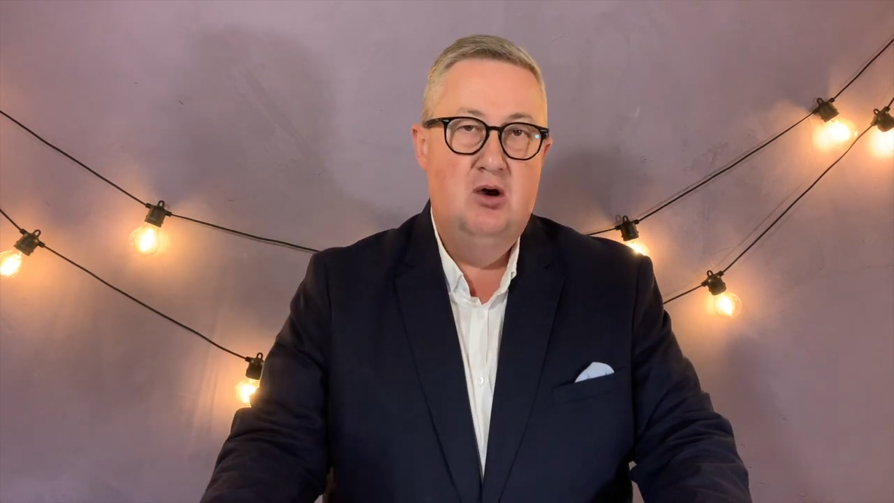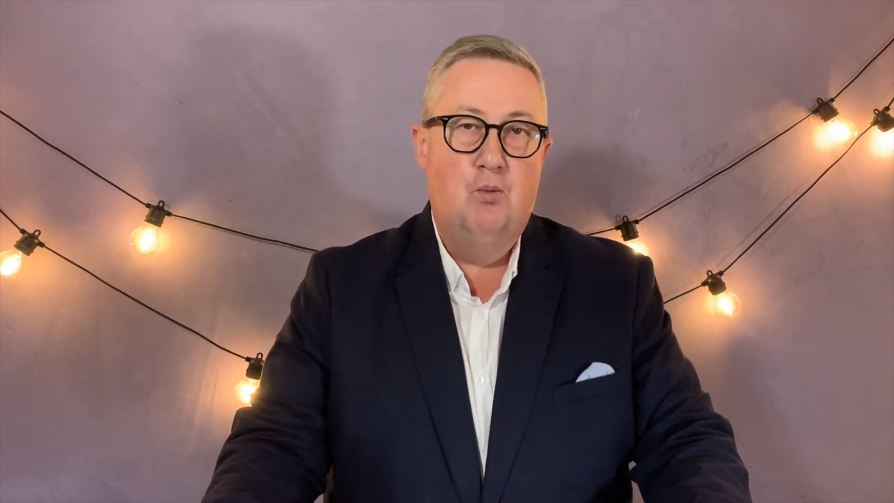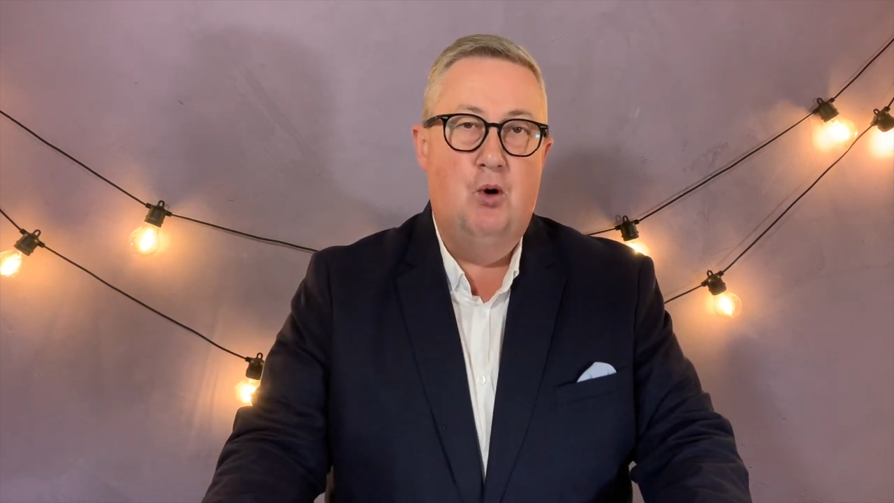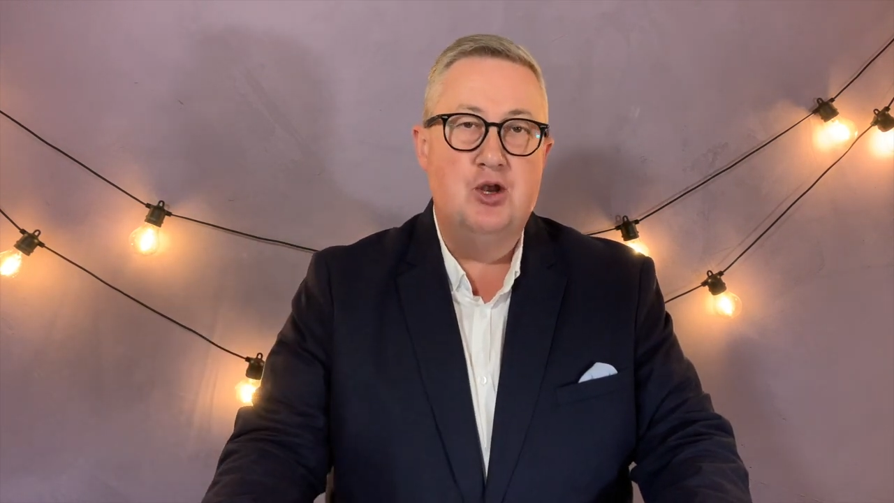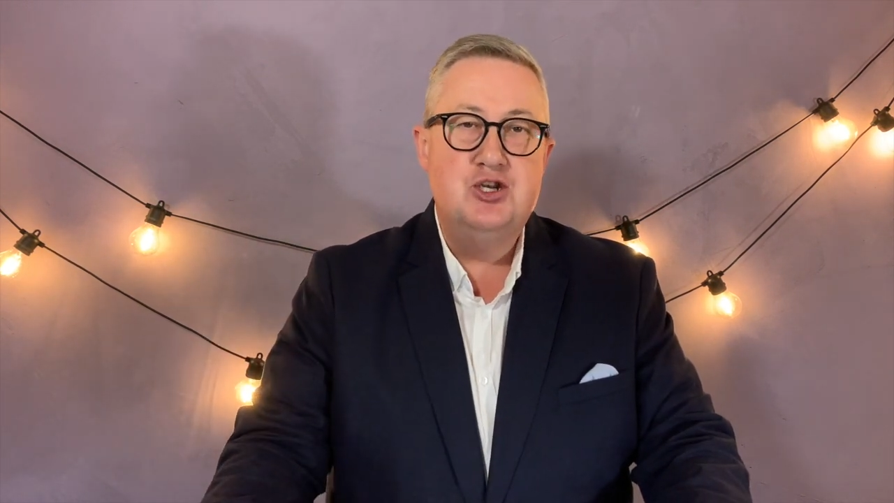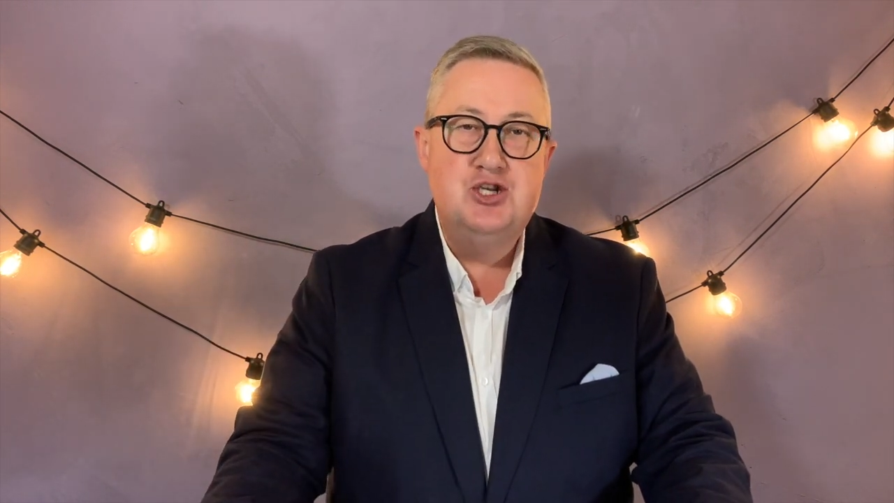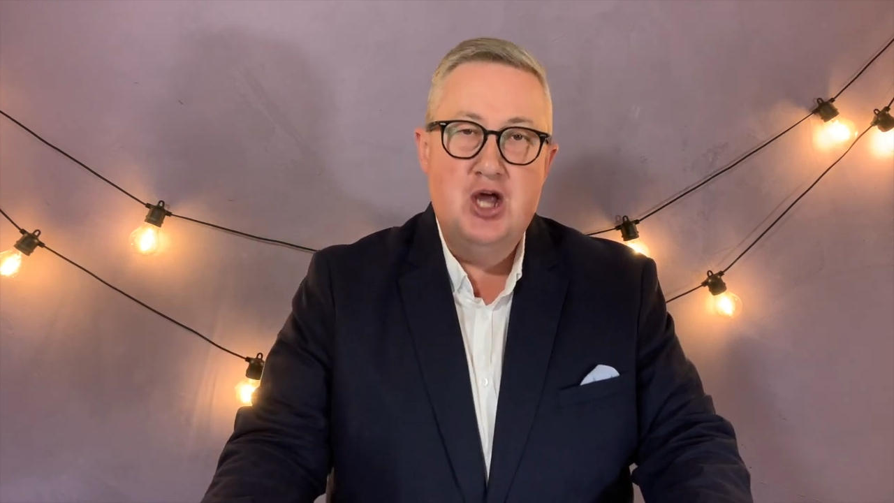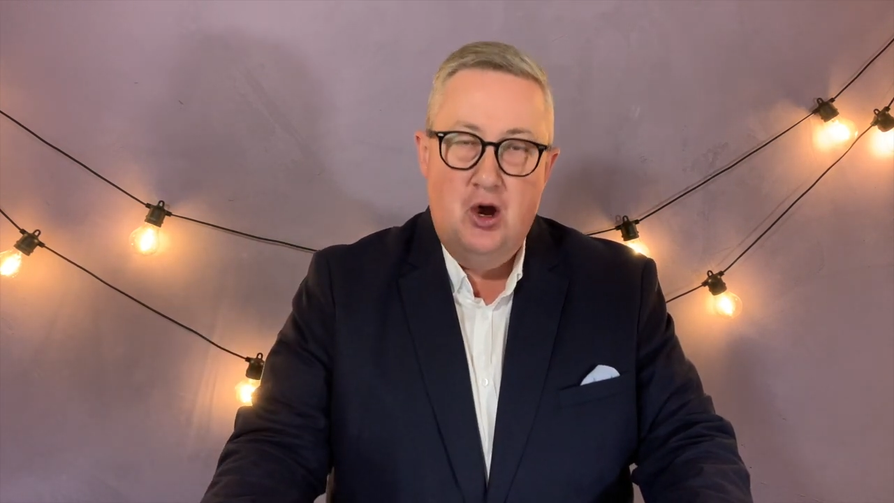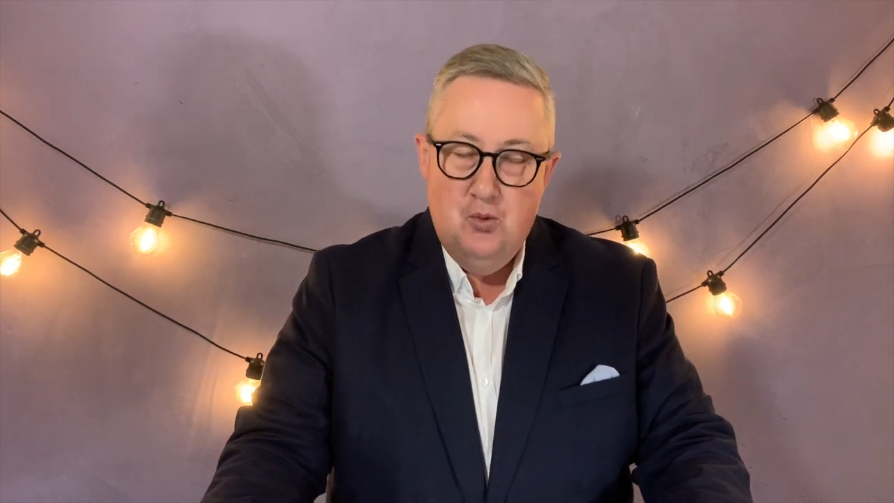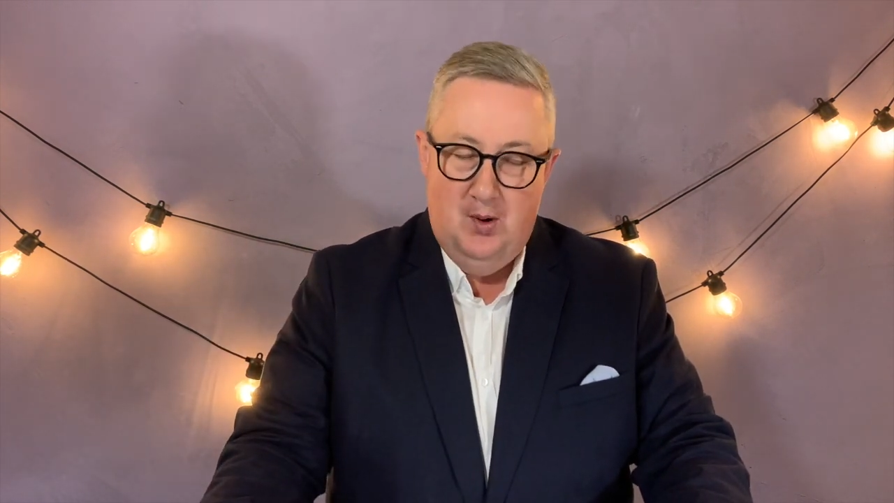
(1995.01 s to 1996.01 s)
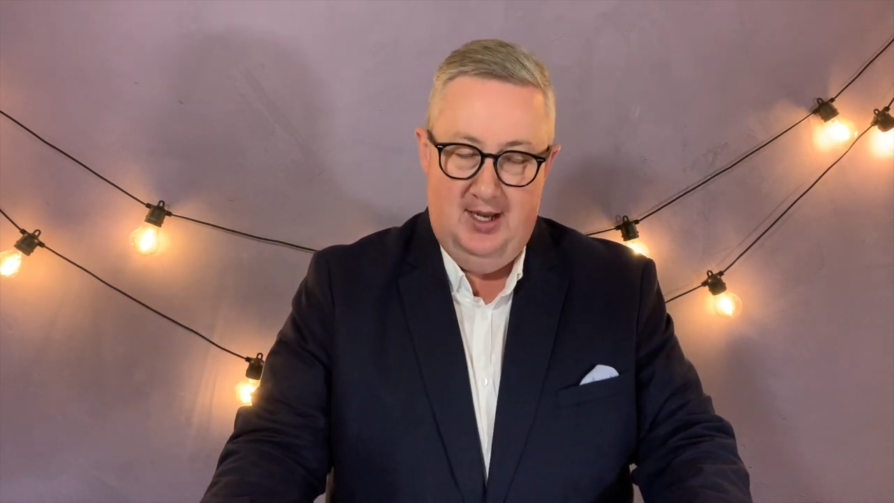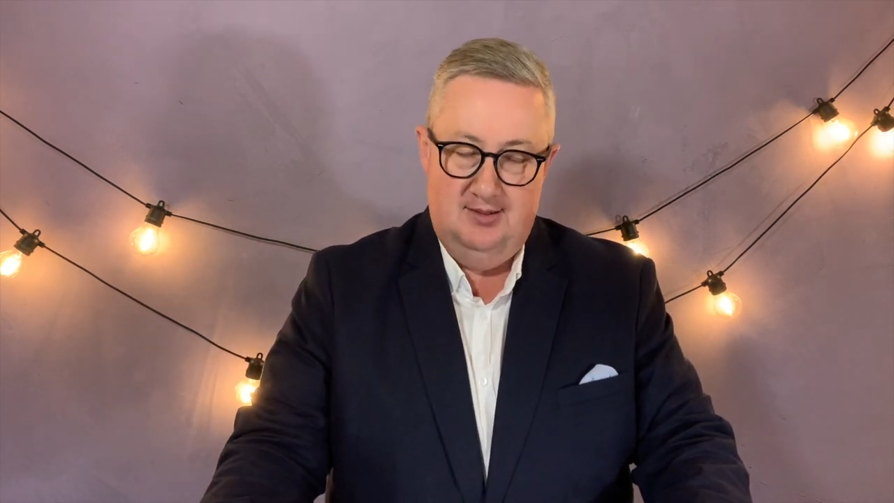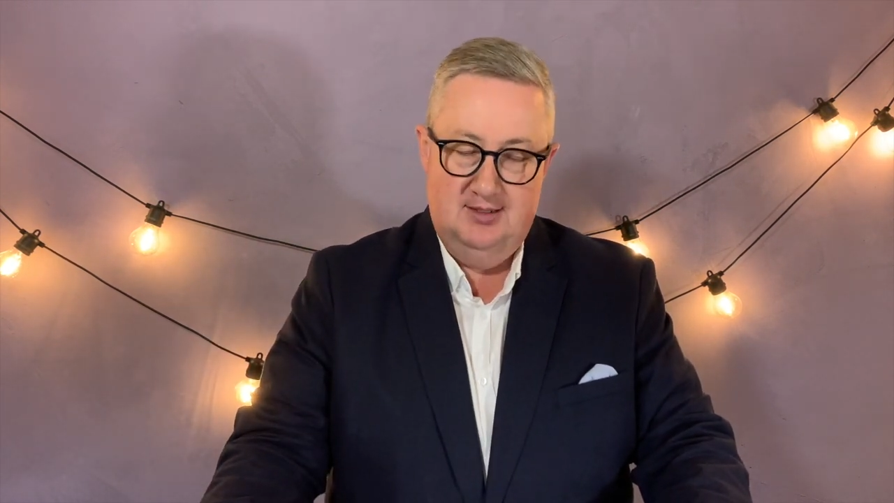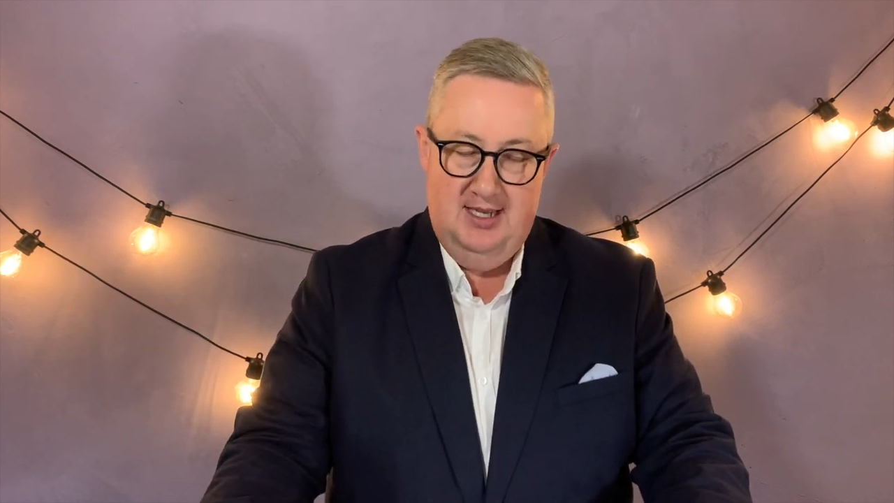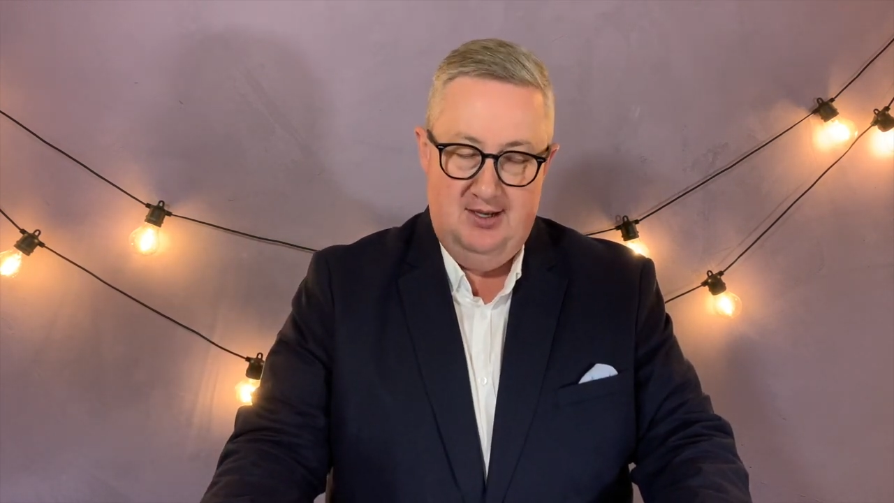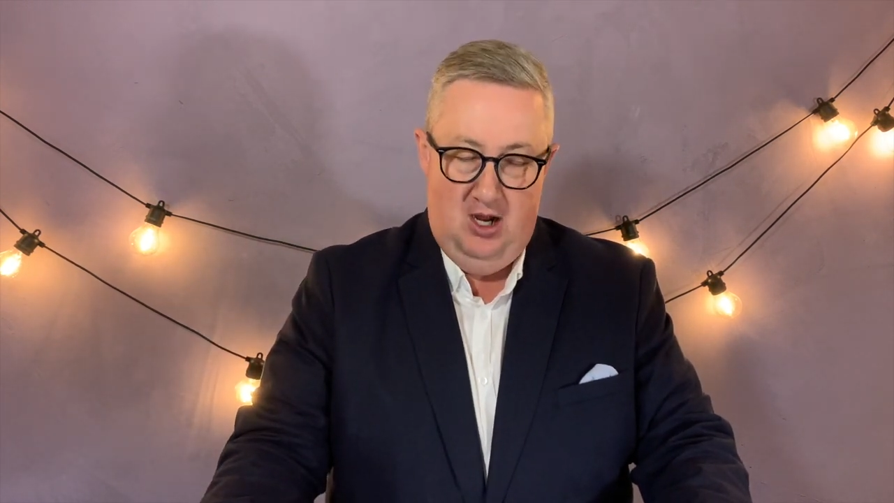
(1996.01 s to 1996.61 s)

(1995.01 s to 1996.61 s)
what no one can